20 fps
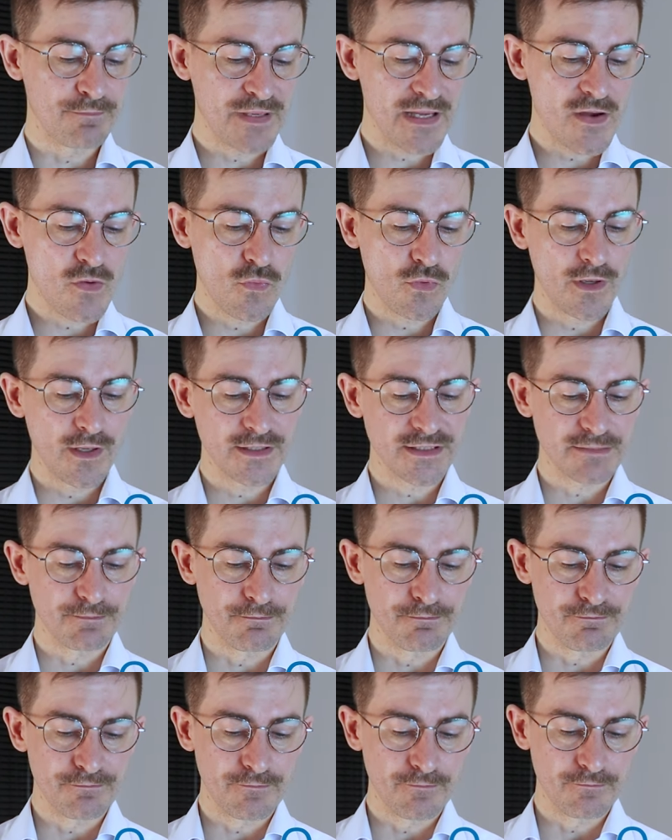B1 to
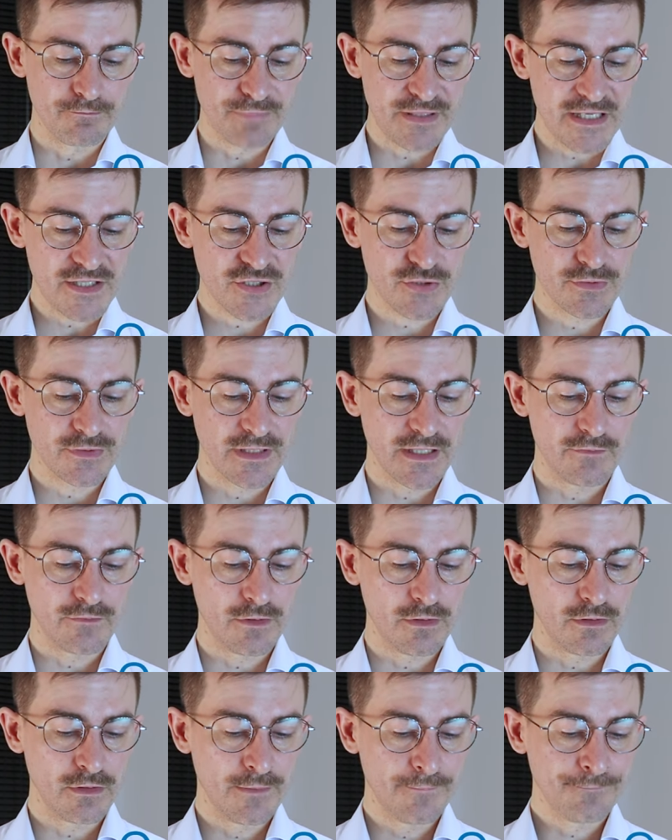B2
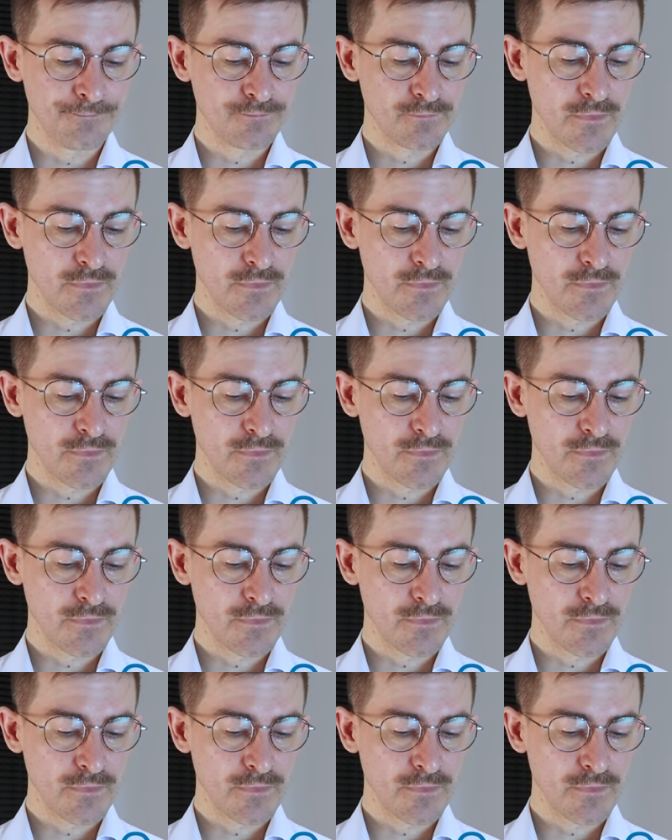level,